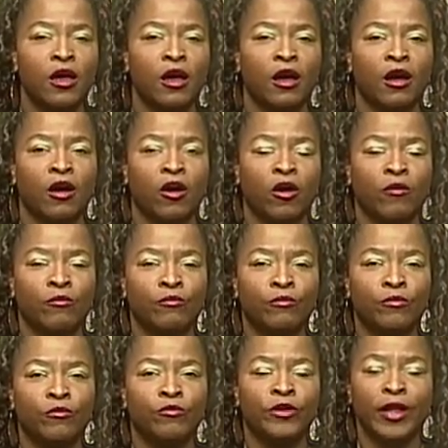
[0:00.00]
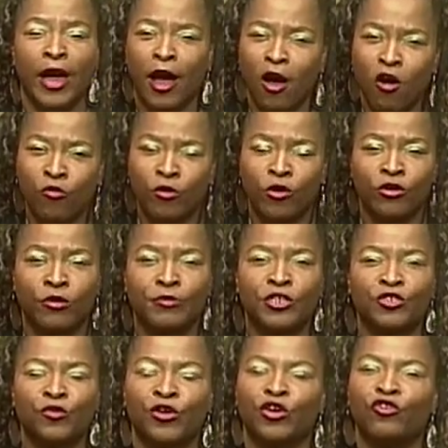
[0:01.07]
Um, now we're going to be
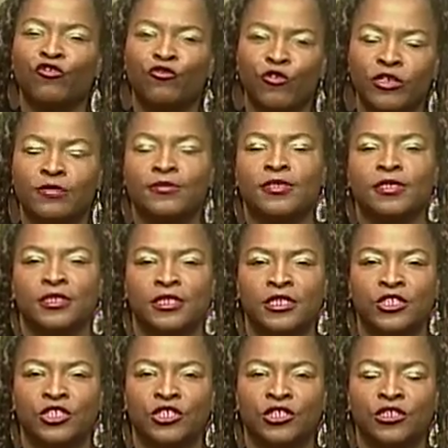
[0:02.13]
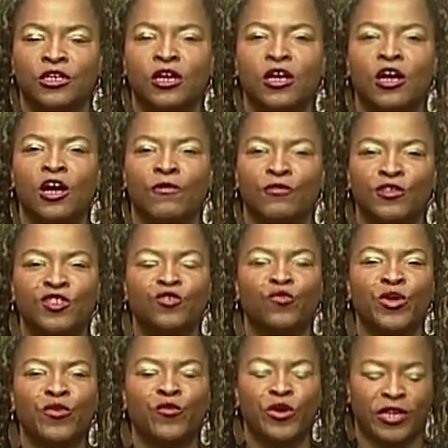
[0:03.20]
doing a Christmas edition of the
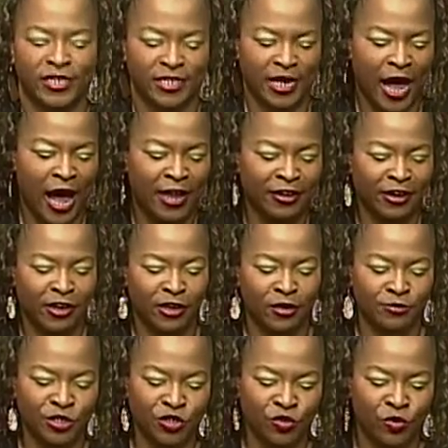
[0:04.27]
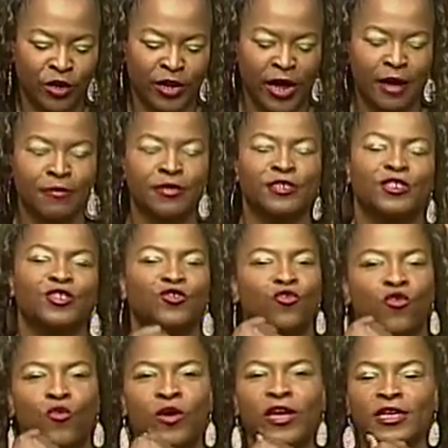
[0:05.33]
Sweet Willie's Cotton Club show, and I'm
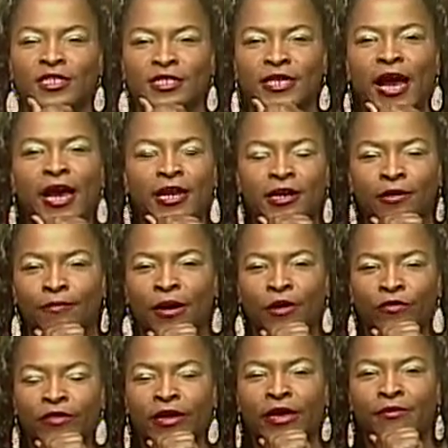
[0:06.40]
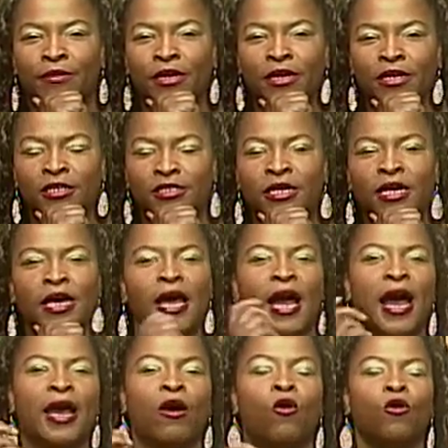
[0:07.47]
so excited about that because
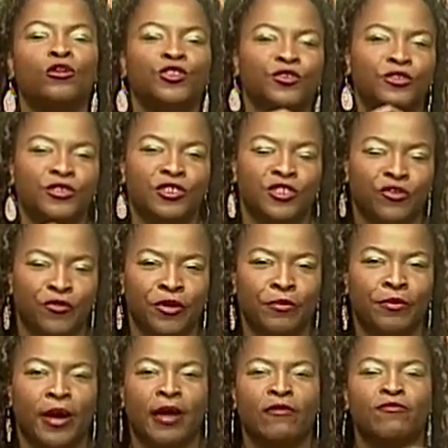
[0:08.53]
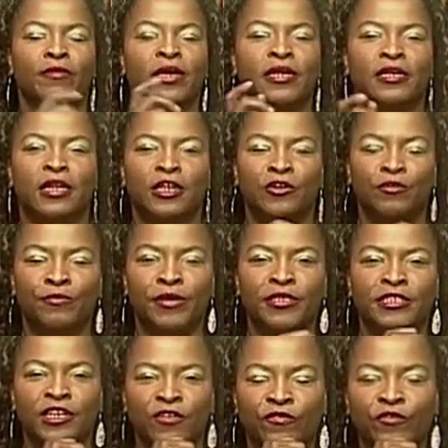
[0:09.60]
I altered the script. I've made it a little bit
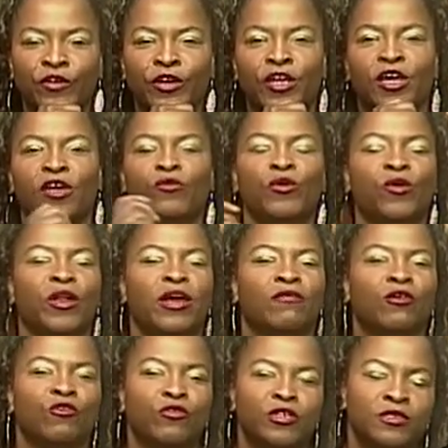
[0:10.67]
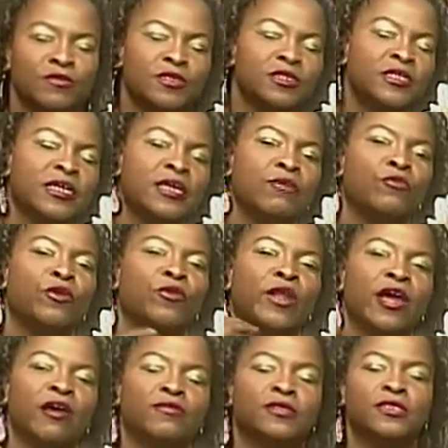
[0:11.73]
different. We're going to have a Christmas theme. We're going to
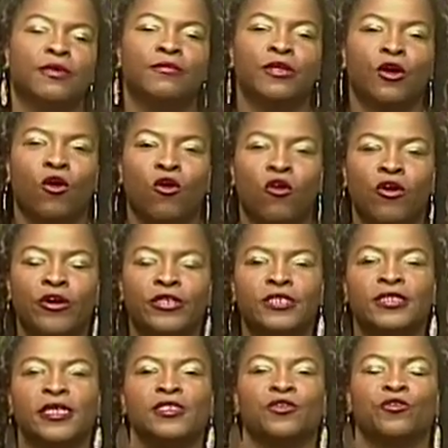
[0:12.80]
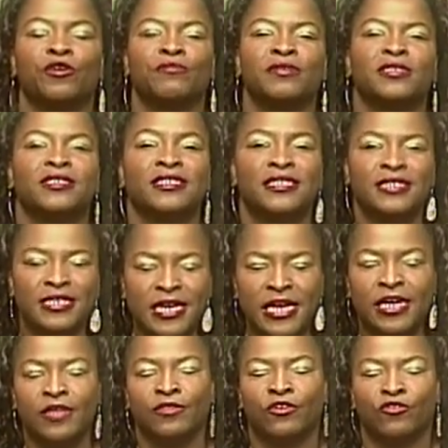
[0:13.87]
have some of the artists that's going to be
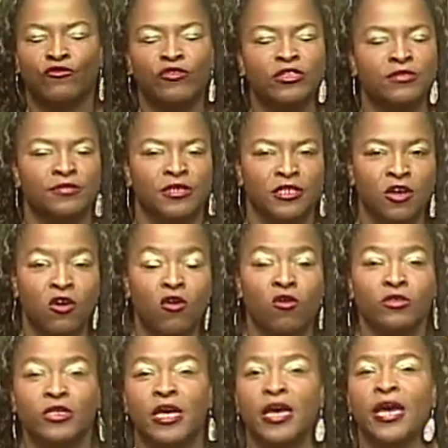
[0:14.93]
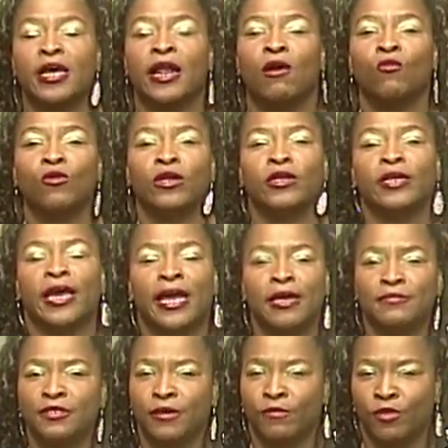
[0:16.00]
singing the Christmas songs, and I want to name
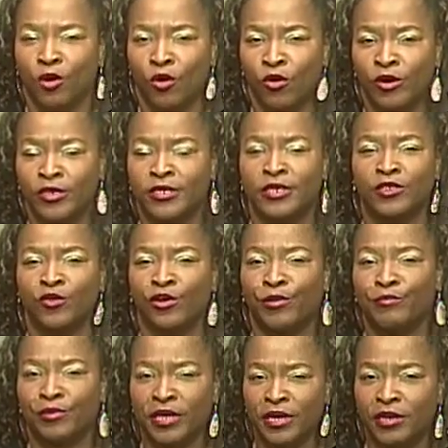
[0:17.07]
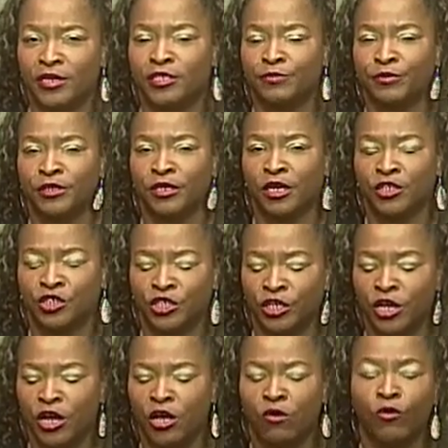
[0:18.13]
some of the artists that's going to be in this production,
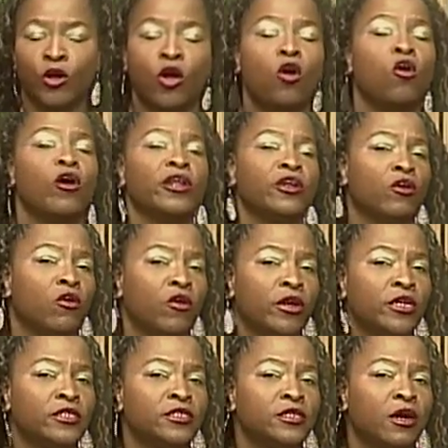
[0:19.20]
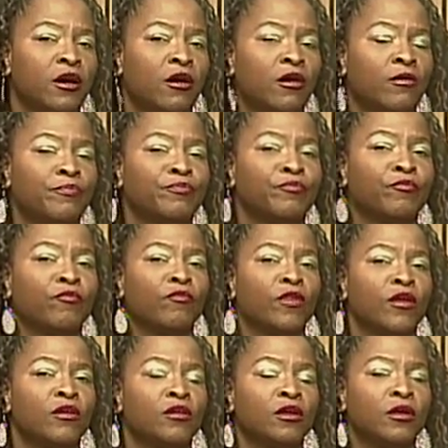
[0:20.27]
recording artists. Um,
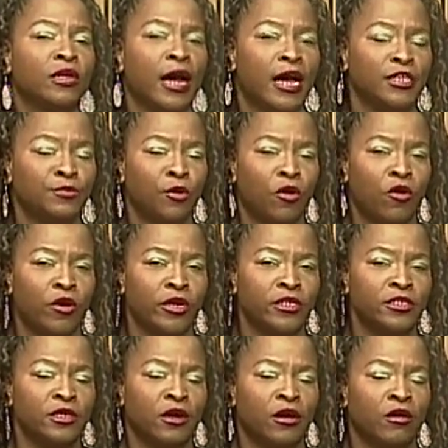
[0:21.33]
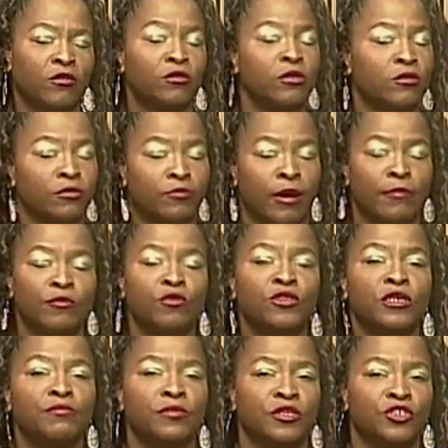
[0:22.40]
gospel artist, uh, my
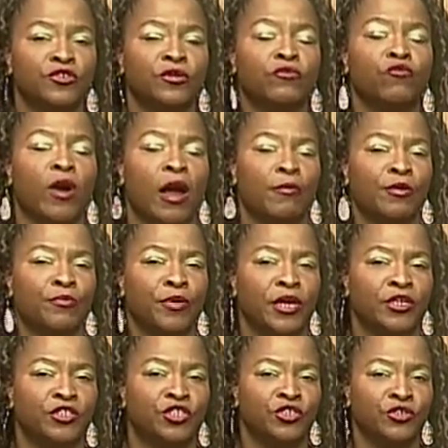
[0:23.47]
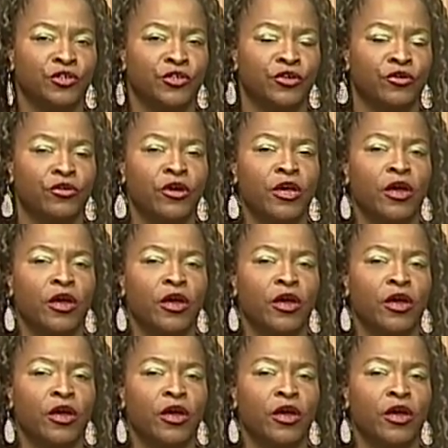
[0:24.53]
music ministry, Robert Pate Jr.